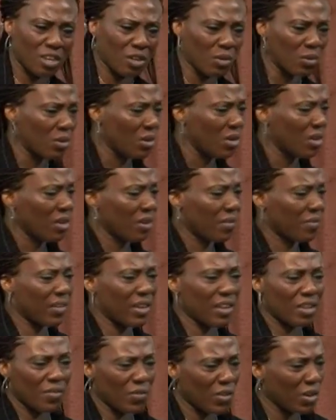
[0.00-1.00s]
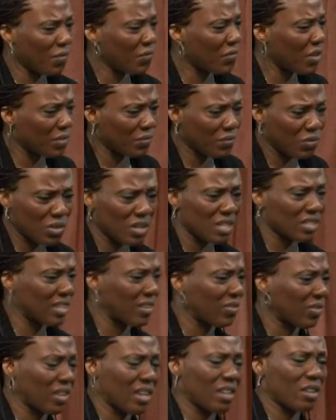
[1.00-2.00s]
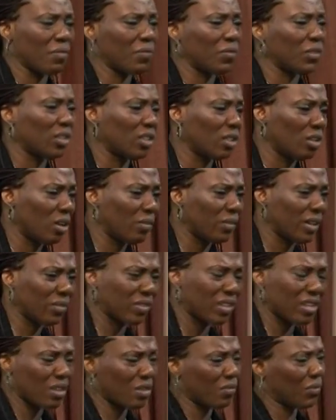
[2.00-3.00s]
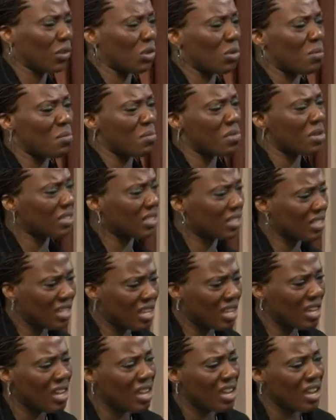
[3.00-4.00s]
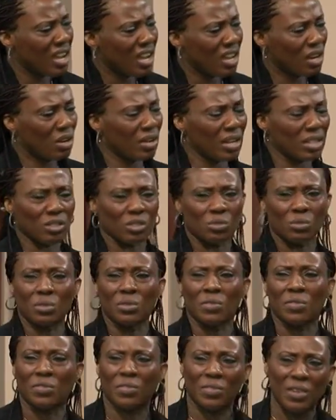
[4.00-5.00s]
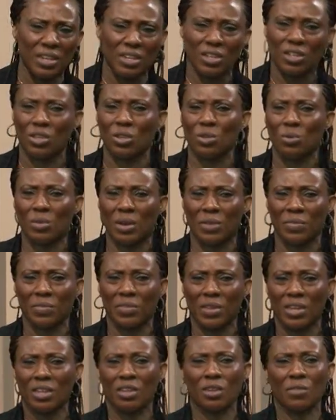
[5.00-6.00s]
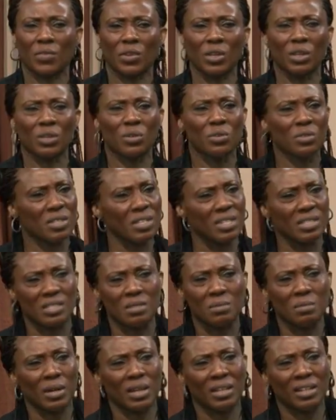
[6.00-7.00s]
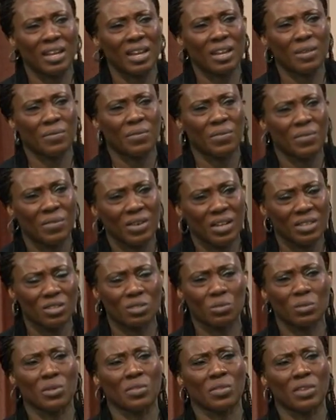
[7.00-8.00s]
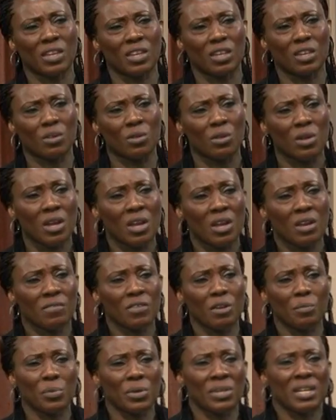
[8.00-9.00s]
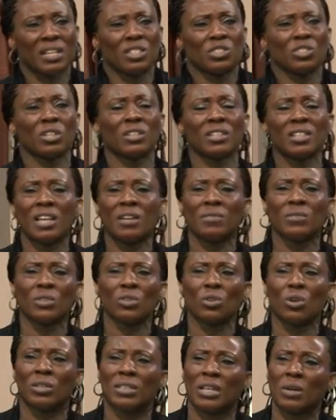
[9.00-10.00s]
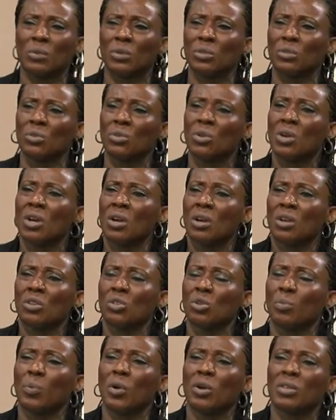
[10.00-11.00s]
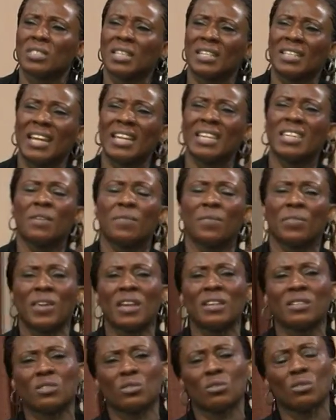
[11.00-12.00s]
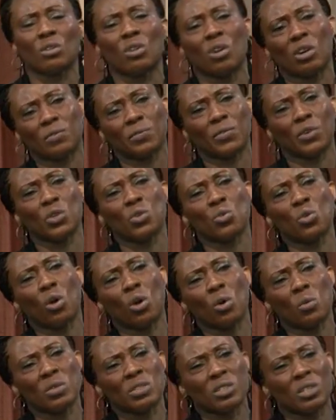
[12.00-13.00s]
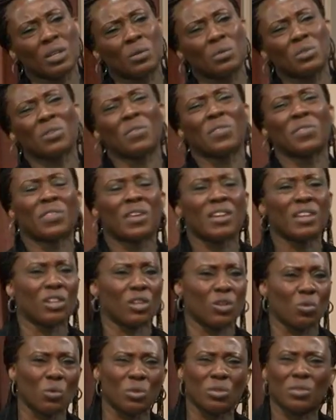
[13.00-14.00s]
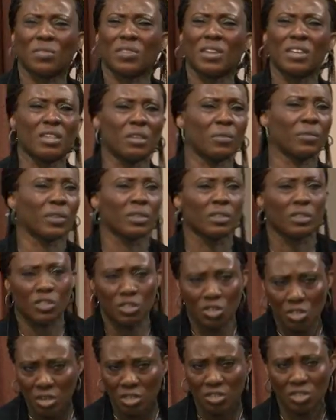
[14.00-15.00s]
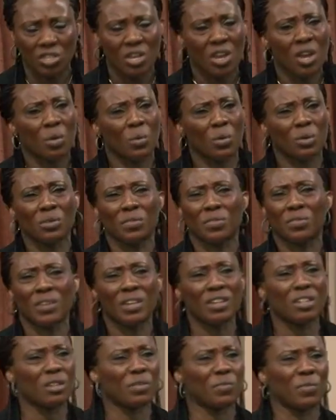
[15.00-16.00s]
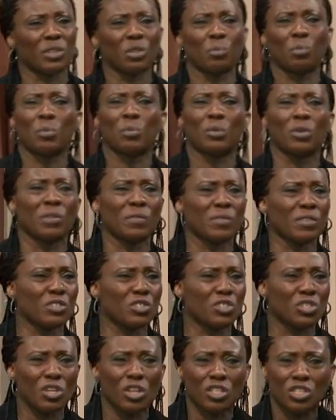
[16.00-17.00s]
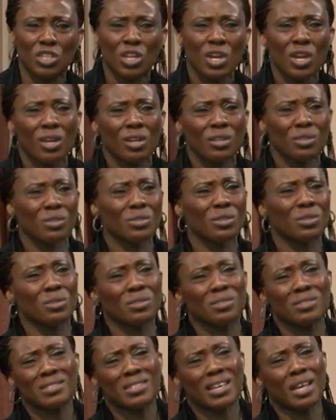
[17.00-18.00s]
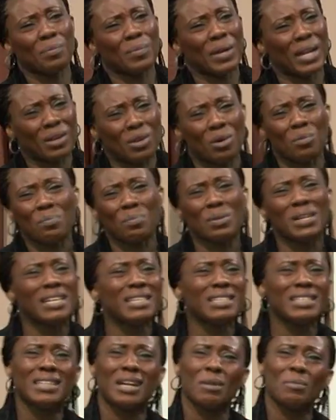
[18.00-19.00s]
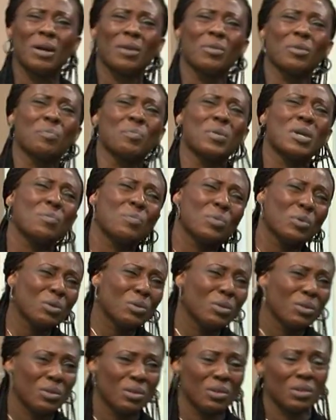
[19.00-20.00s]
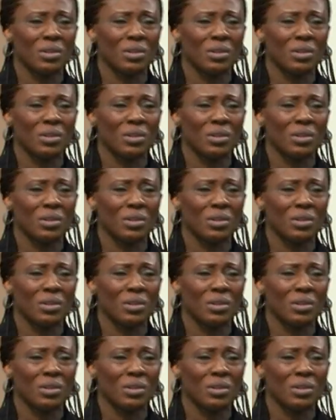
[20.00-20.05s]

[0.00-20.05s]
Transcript: you. Thank you for your faithfulness. I thank you for your love. I thank you for your mercy. Lord, I just want to thank you. I thank you for your goodness in my life. I just want to thank you. If you're praying at the church level, God, I want to, you know, Paul said, I give thanks to God for you always. Lord, I want to thank you. I want to thank you for this church. I want to thank you for the people of this church. You don't start by complaining about the people.